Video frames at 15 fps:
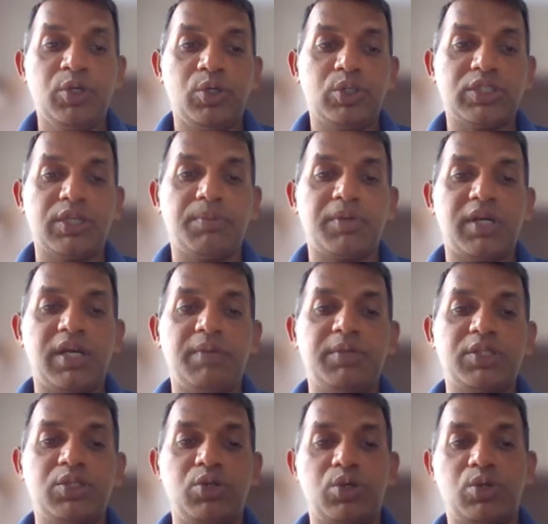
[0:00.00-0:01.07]
Or
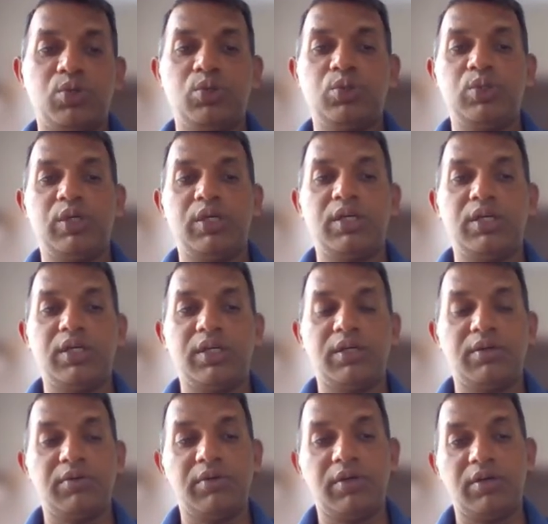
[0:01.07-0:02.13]
sometimes it's go
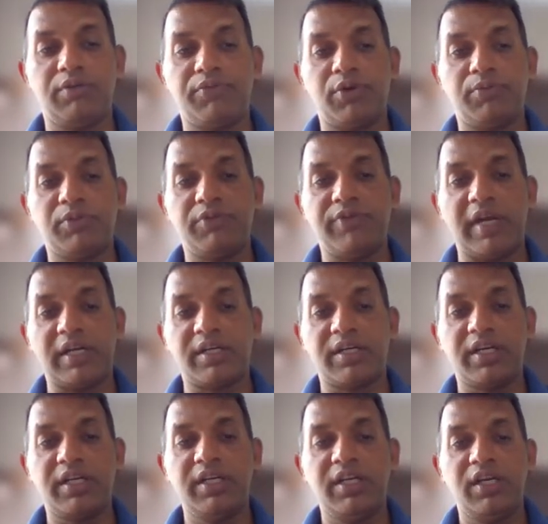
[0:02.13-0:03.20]
to from the
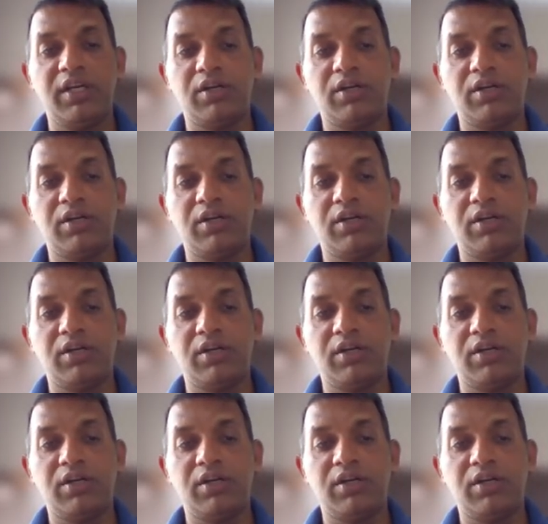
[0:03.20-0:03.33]
factory